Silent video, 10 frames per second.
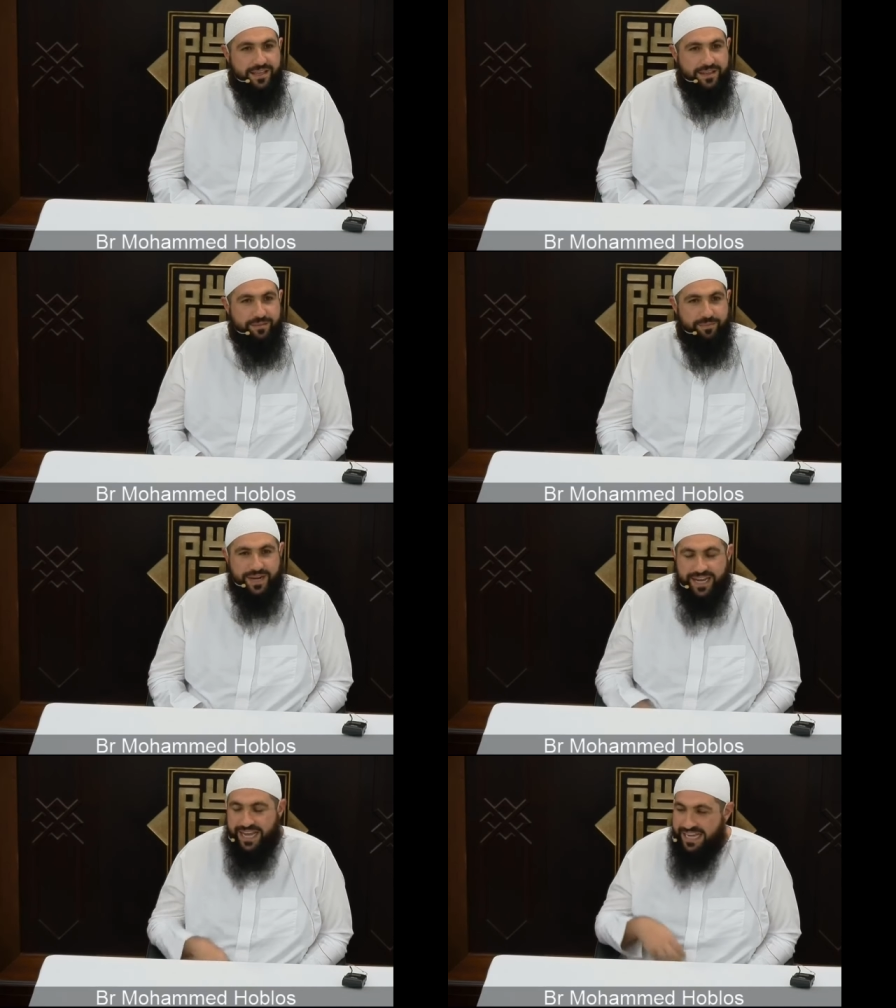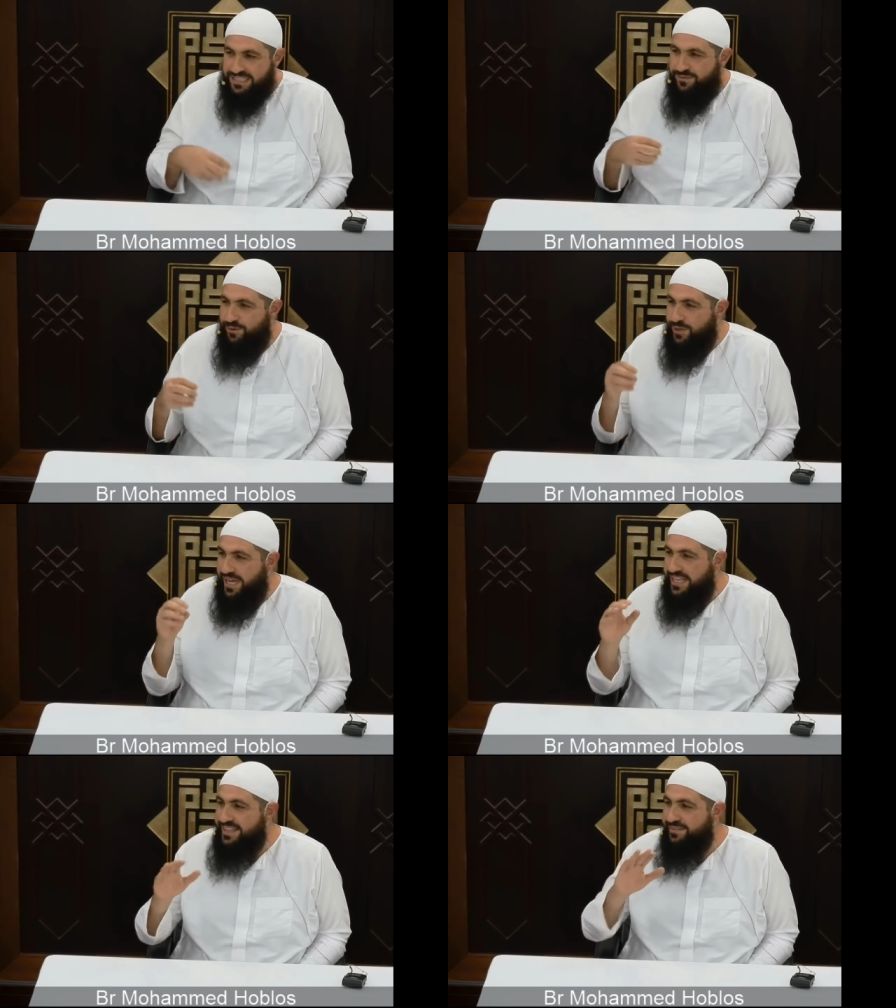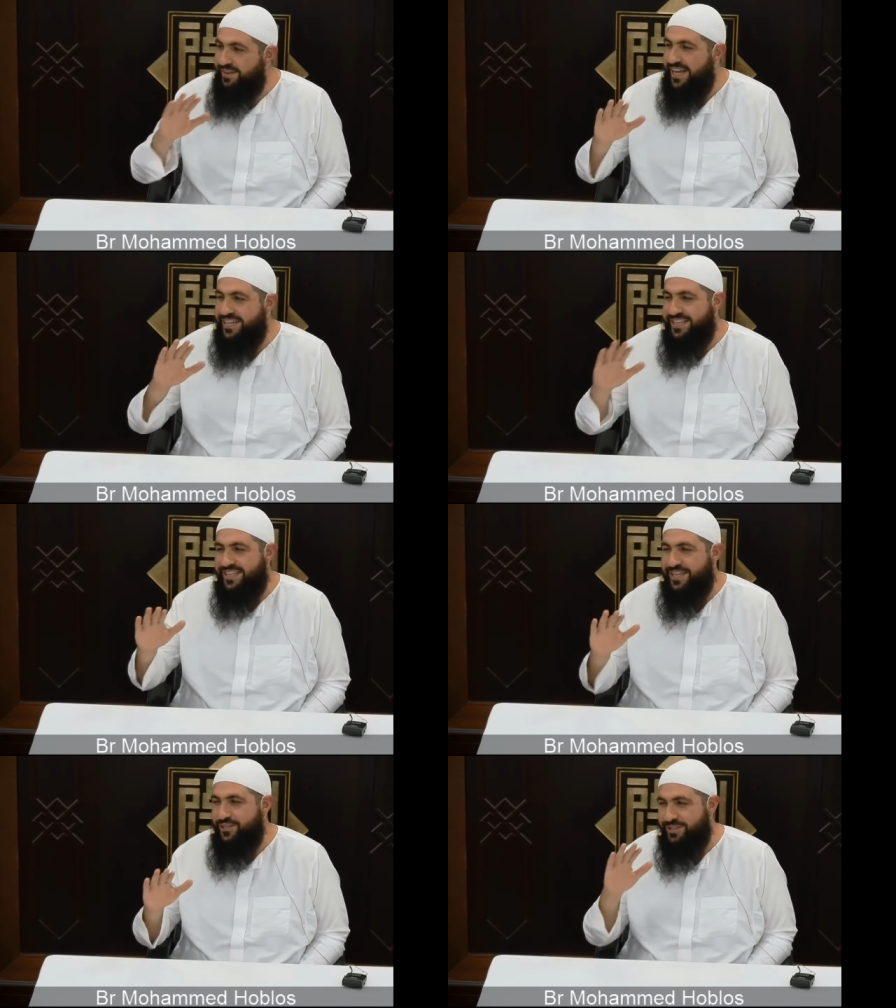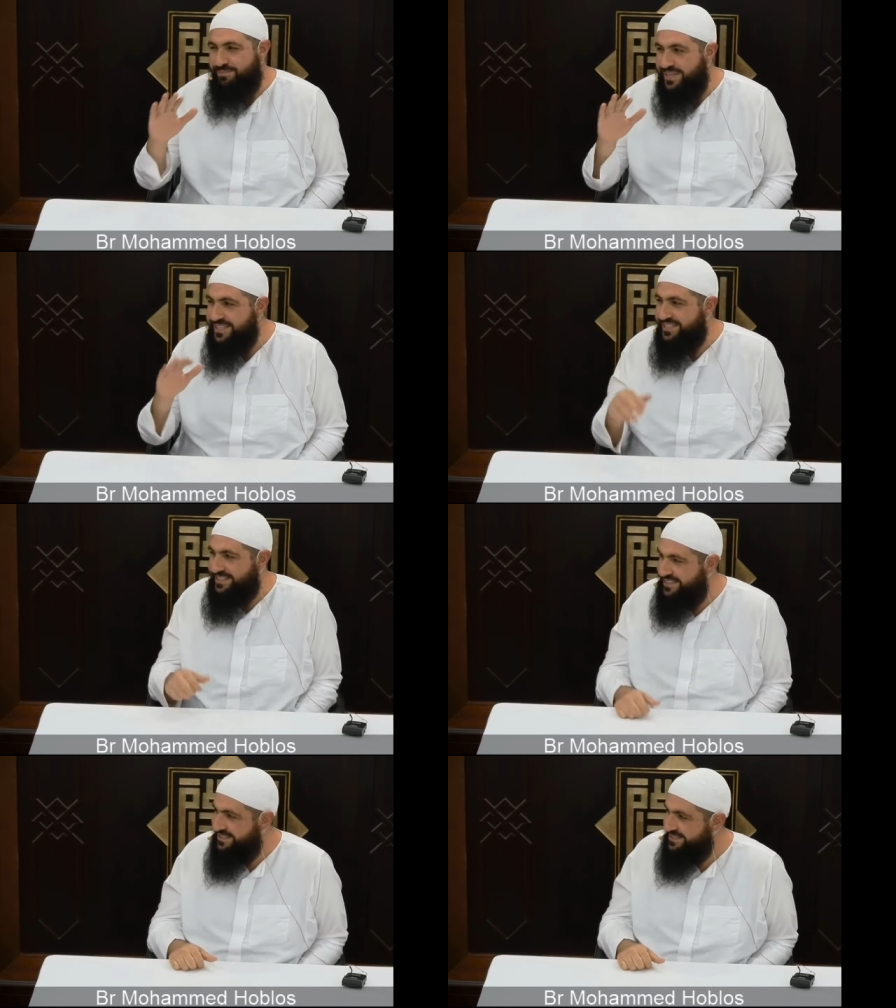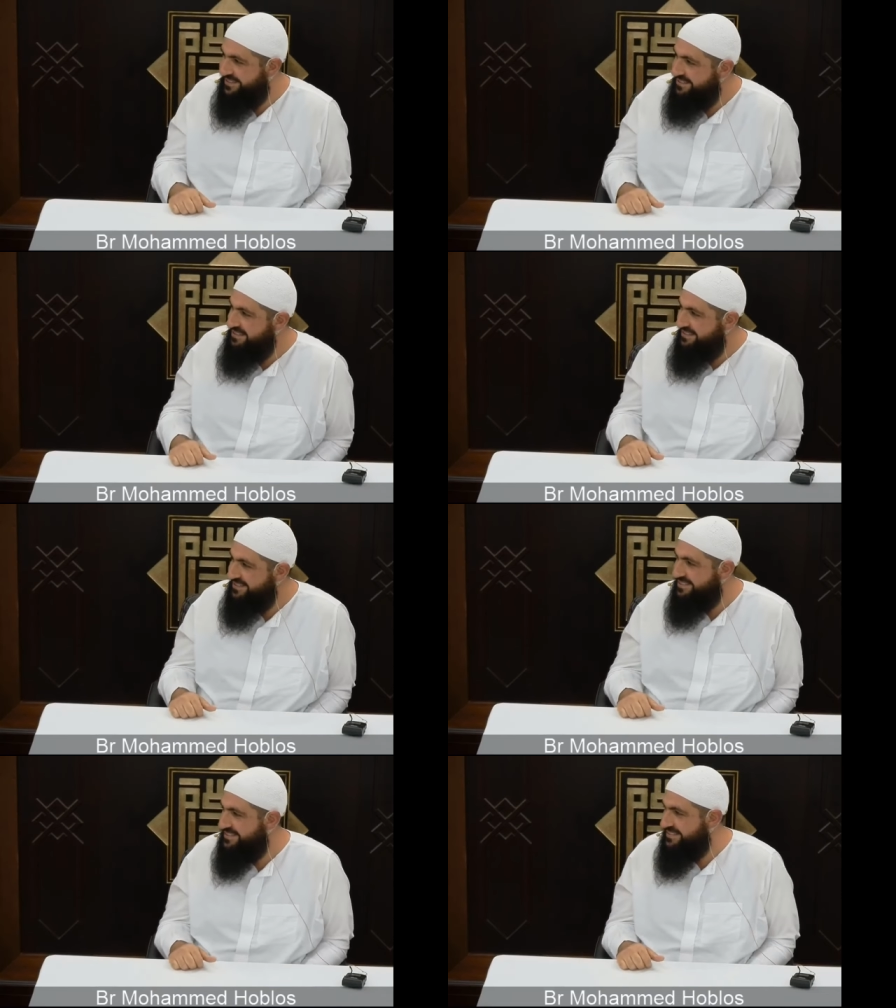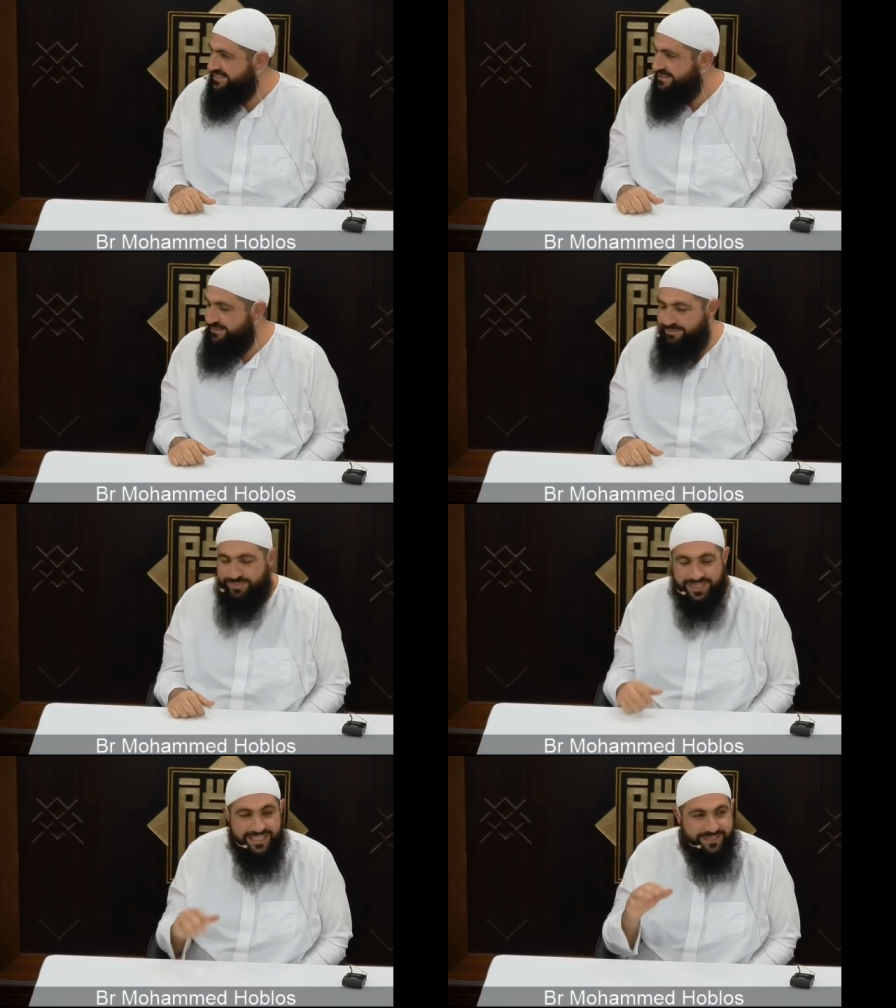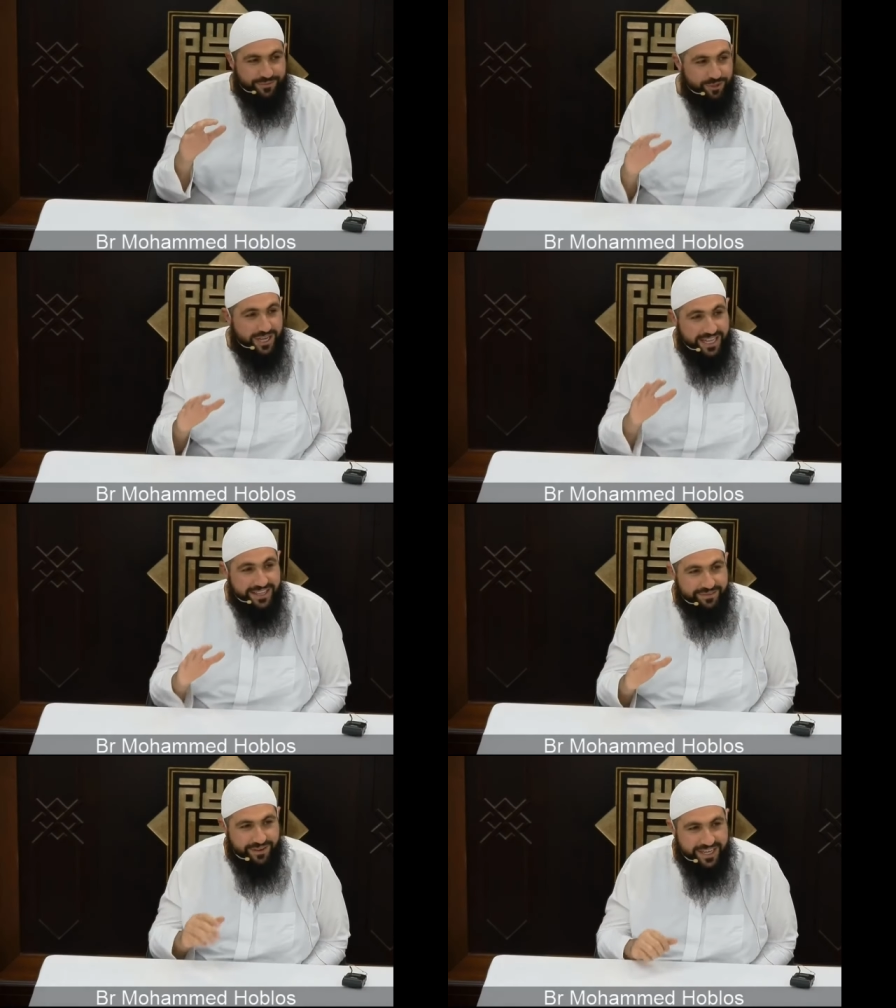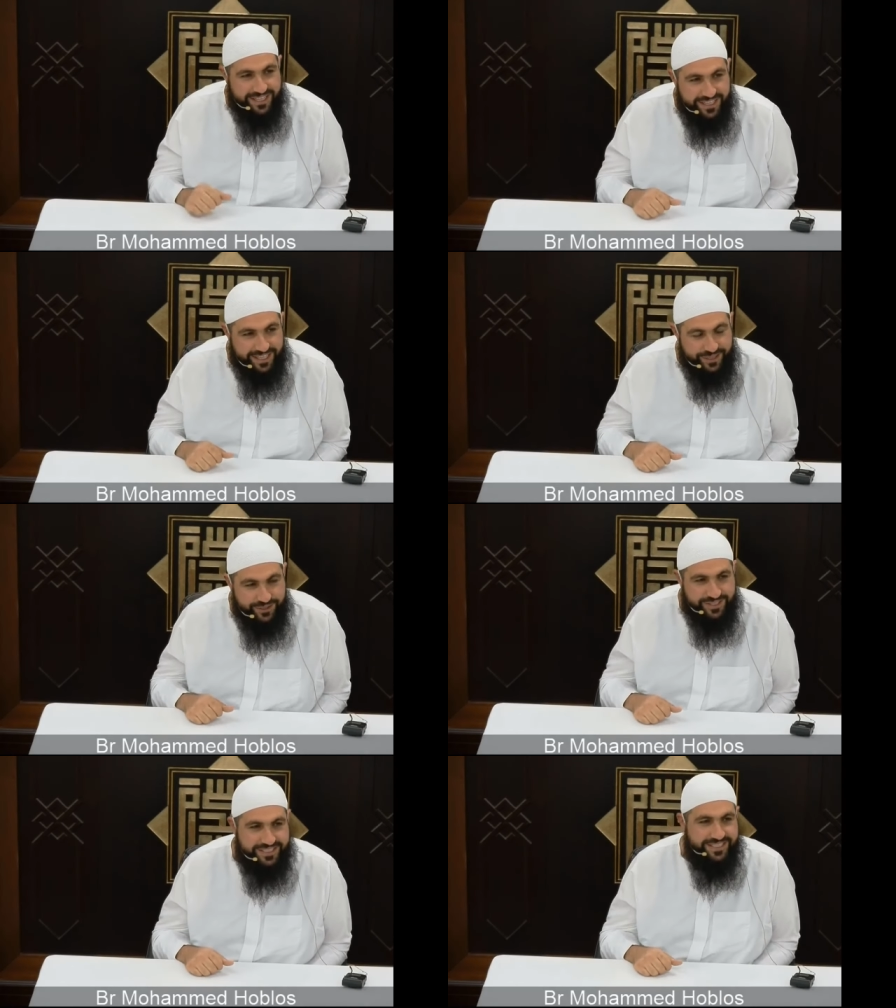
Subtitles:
But I ask for your undivided attention, please. Please, for your undivided attention.